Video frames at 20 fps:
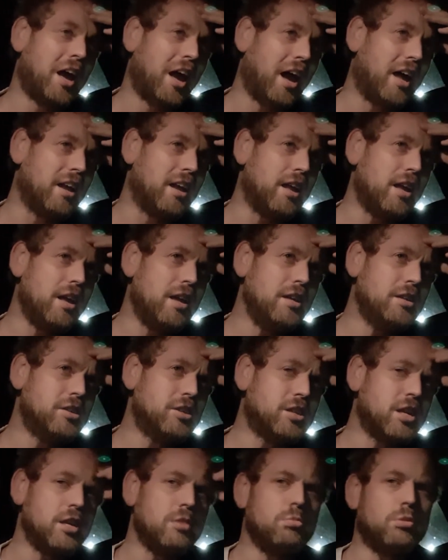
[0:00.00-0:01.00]
and he
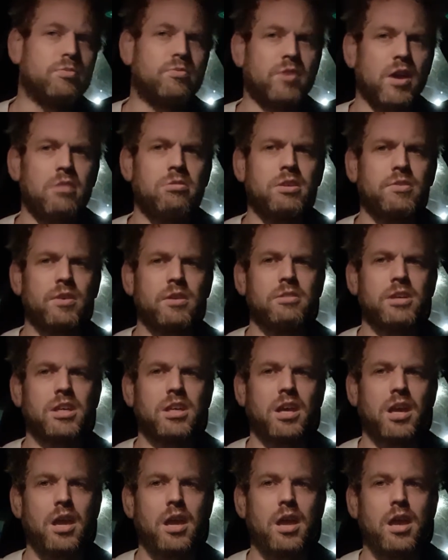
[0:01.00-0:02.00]
seemed very, very
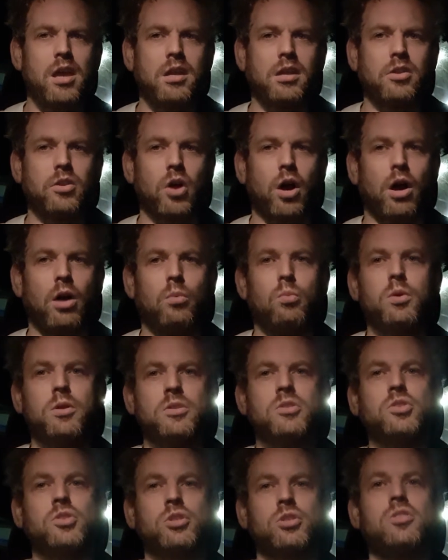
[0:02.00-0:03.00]
keen that I
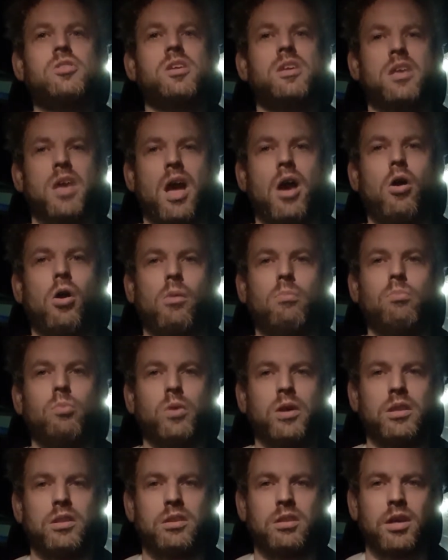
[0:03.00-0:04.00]
wouldn't just get on
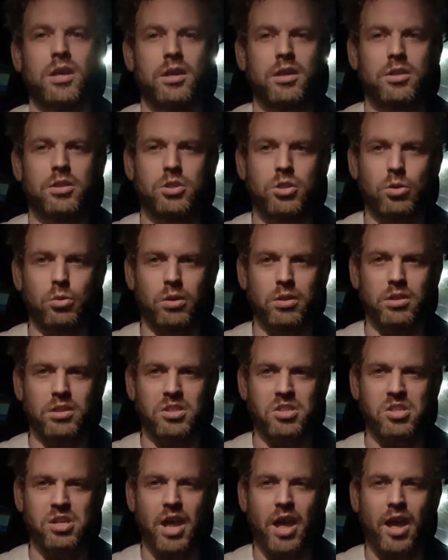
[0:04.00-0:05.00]
with doing the
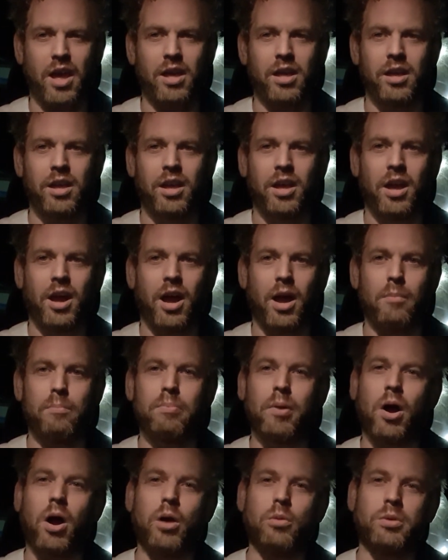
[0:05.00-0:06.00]
set,
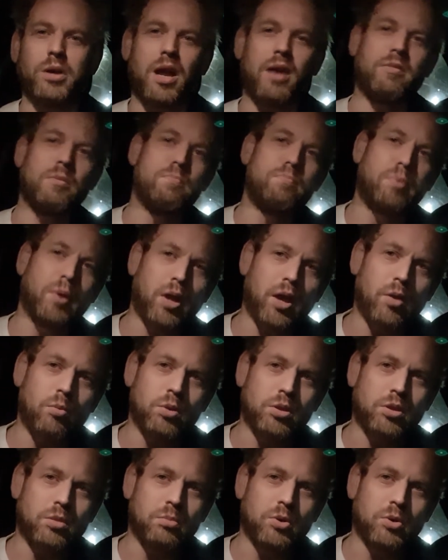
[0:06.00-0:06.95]
but I would have a beer with them